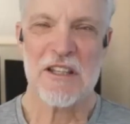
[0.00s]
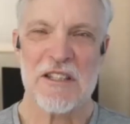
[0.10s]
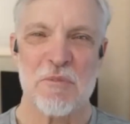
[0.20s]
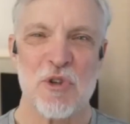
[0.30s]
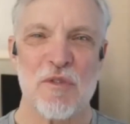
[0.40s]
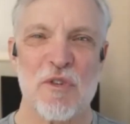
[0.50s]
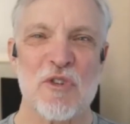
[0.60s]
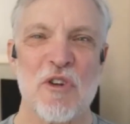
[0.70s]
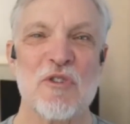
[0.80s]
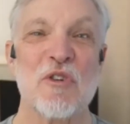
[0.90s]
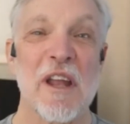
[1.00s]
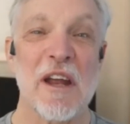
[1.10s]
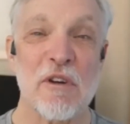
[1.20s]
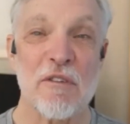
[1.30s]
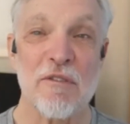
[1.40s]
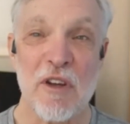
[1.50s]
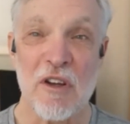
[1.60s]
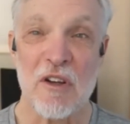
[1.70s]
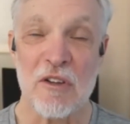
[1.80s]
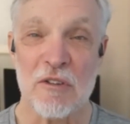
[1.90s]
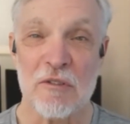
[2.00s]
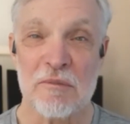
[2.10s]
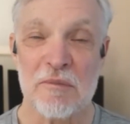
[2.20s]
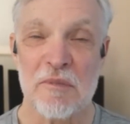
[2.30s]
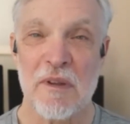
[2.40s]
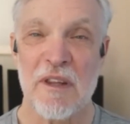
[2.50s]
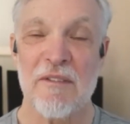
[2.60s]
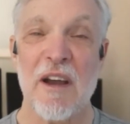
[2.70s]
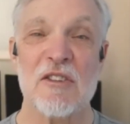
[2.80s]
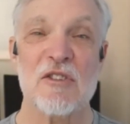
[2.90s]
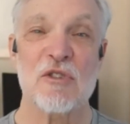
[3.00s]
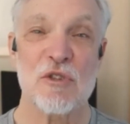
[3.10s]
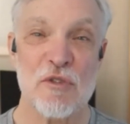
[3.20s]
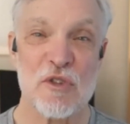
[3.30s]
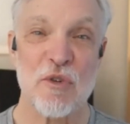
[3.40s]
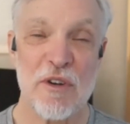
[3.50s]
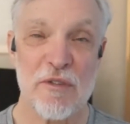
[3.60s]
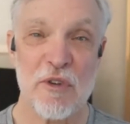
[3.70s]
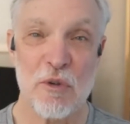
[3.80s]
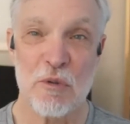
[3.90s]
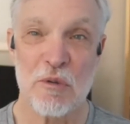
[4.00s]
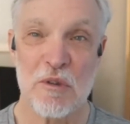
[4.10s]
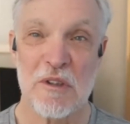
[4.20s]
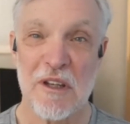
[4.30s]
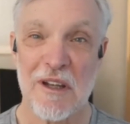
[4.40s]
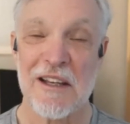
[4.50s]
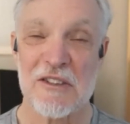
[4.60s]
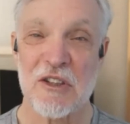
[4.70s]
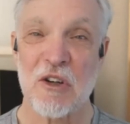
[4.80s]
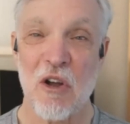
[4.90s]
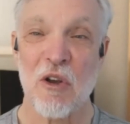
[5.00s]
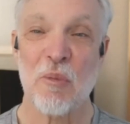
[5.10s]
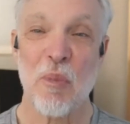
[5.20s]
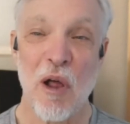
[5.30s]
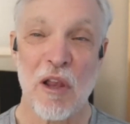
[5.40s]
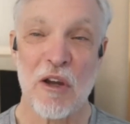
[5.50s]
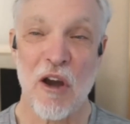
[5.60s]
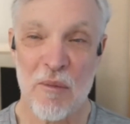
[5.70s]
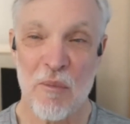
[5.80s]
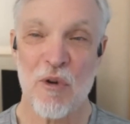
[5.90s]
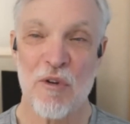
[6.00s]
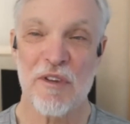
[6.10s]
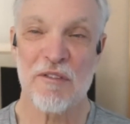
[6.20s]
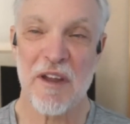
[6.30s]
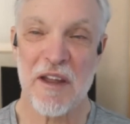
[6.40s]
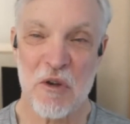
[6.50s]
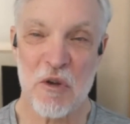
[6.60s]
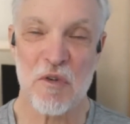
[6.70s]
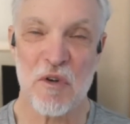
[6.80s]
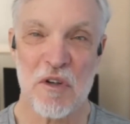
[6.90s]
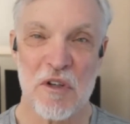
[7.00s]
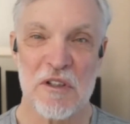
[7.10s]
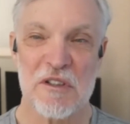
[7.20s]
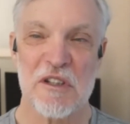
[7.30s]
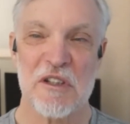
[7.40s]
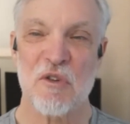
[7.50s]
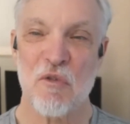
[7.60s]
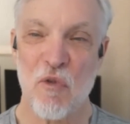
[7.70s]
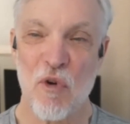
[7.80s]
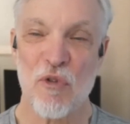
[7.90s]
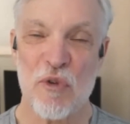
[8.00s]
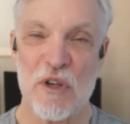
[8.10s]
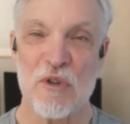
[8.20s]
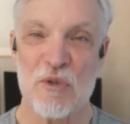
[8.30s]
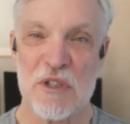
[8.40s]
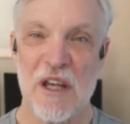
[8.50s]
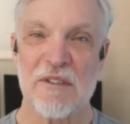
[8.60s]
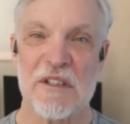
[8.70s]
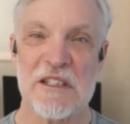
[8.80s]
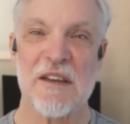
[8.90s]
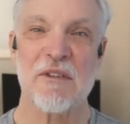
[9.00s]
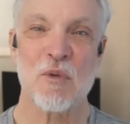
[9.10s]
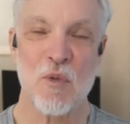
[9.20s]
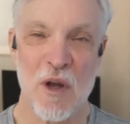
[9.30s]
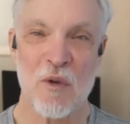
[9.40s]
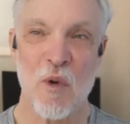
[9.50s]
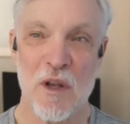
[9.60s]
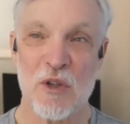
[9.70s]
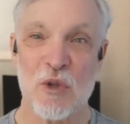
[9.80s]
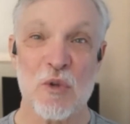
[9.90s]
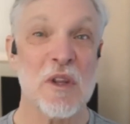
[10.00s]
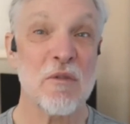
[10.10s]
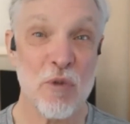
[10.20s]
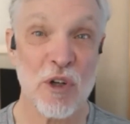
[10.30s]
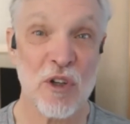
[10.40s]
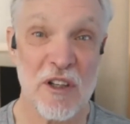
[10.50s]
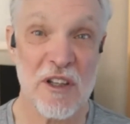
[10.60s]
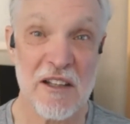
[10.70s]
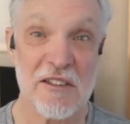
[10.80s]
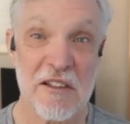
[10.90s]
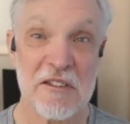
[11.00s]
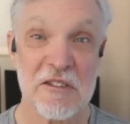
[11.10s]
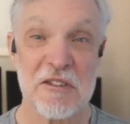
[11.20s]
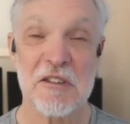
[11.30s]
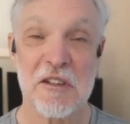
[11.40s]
some service on your electric vehicle, they've actually serviced quite a few. The guys to call are Pawlik Automotive in Vancouver, 604-327-7112. They've worked on Teslas.